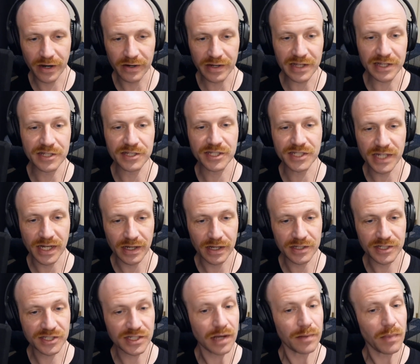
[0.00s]
is
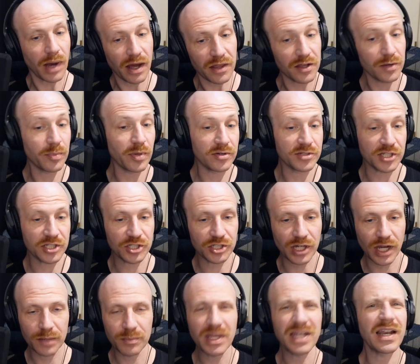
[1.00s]
some other person
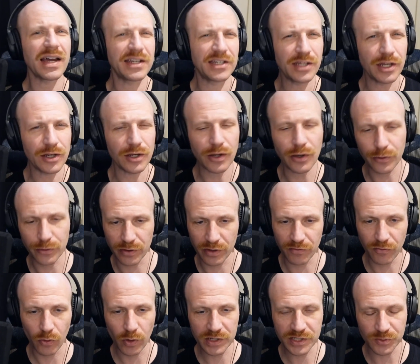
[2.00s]
chimed in. I didn't know who the
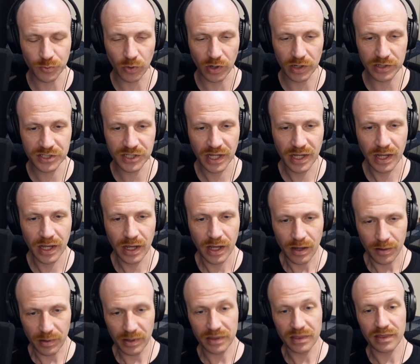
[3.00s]
voice was,
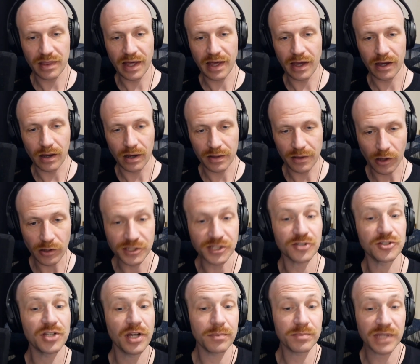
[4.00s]
but they also
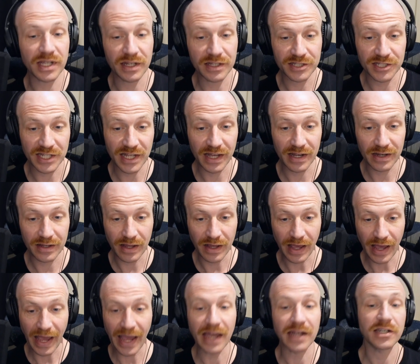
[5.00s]
jumped in and said,
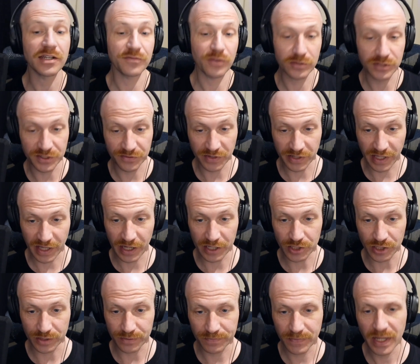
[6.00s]
and
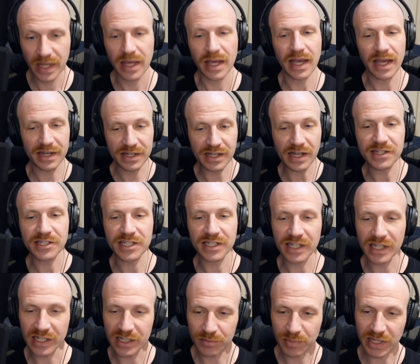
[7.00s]
diversification. It doesn't
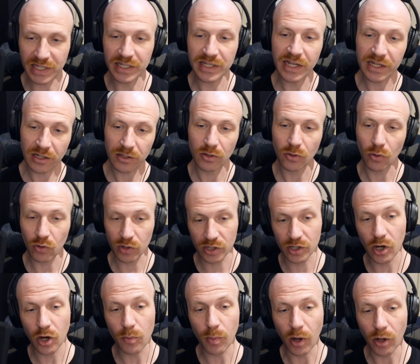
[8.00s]
need to be nickel or
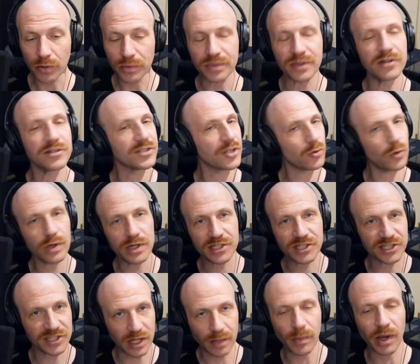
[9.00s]
cobalt. There's always
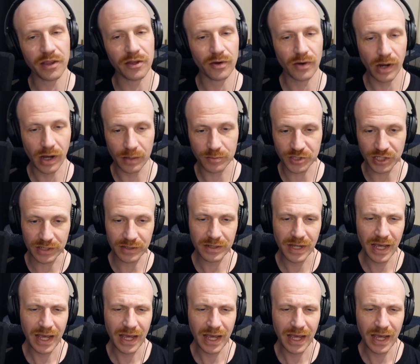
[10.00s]
some other option.